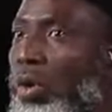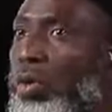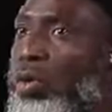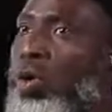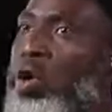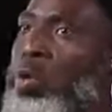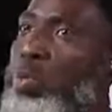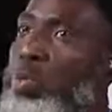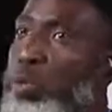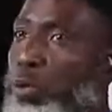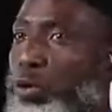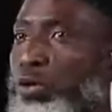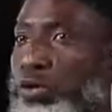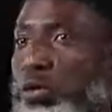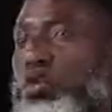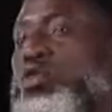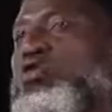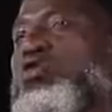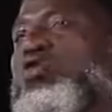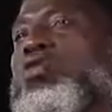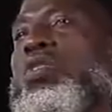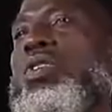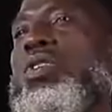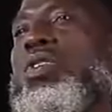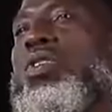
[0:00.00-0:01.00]
or
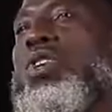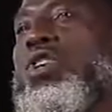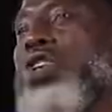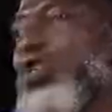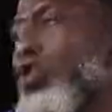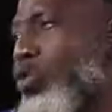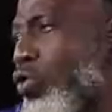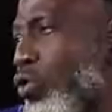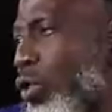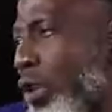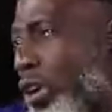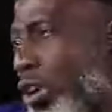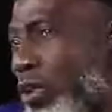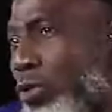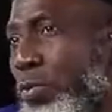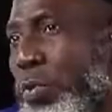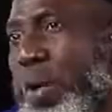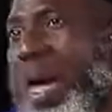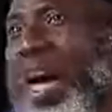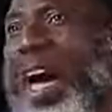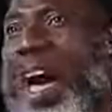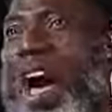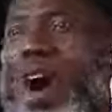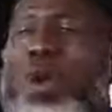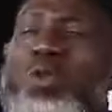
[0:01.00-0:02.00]
produced to his
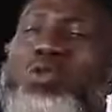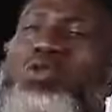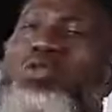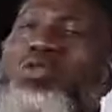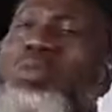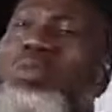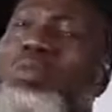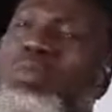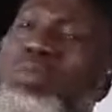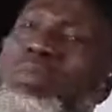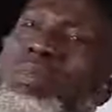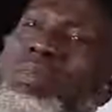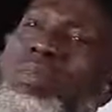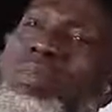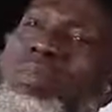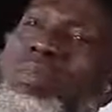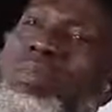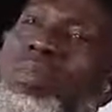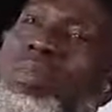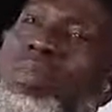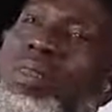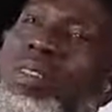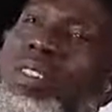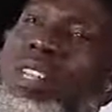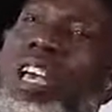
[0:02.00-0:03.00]
warehouse.
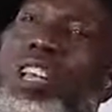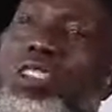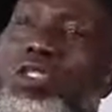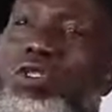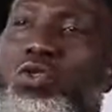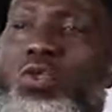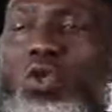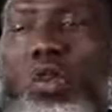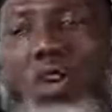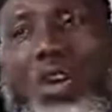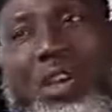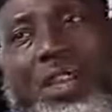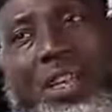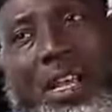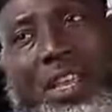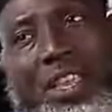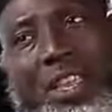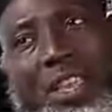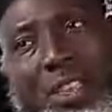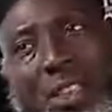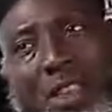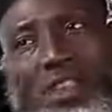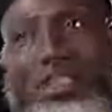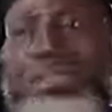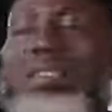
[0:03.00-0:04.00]
That is all that he
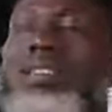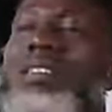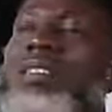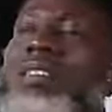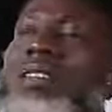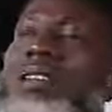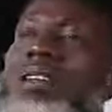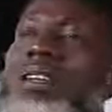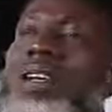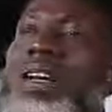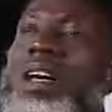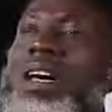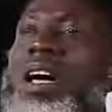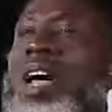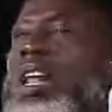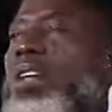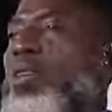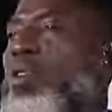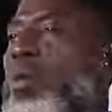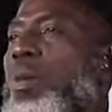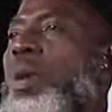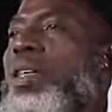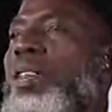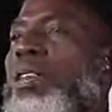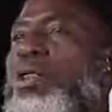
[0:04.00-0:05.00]
does. And the
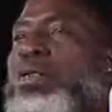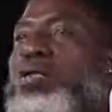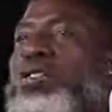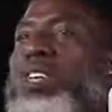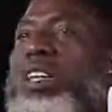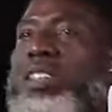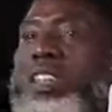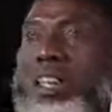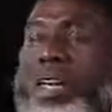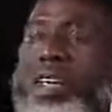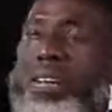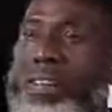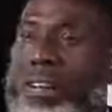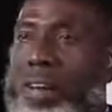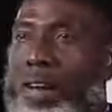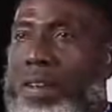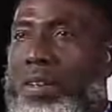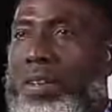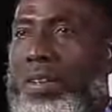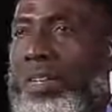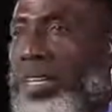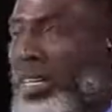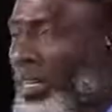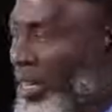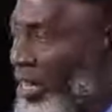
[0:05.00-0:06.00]
moment the goods are taken there,
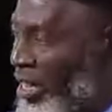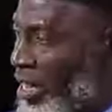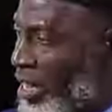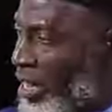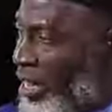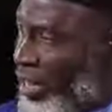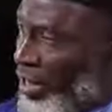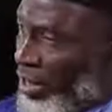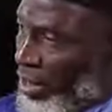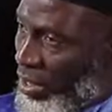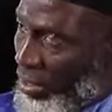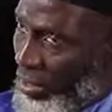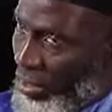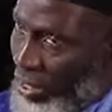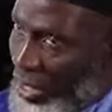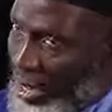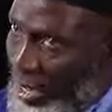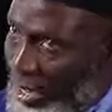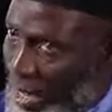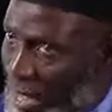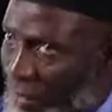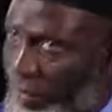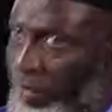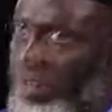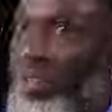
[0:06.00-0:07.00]
he
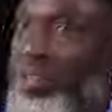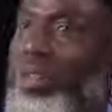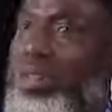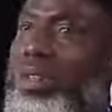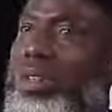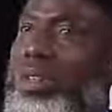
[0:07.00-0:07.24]
left